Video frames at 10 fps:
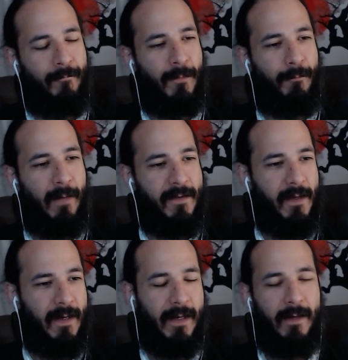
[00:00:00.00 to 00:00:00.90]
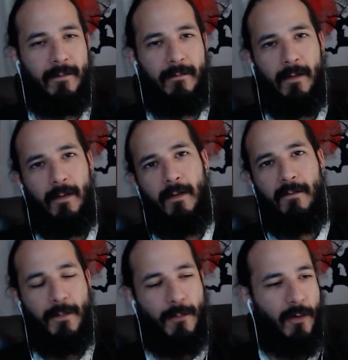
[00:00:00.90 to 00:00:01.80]
my side and
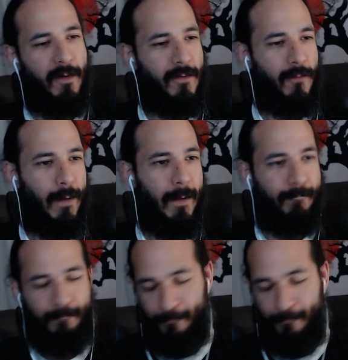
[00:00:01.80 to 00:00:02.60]
from yours as well.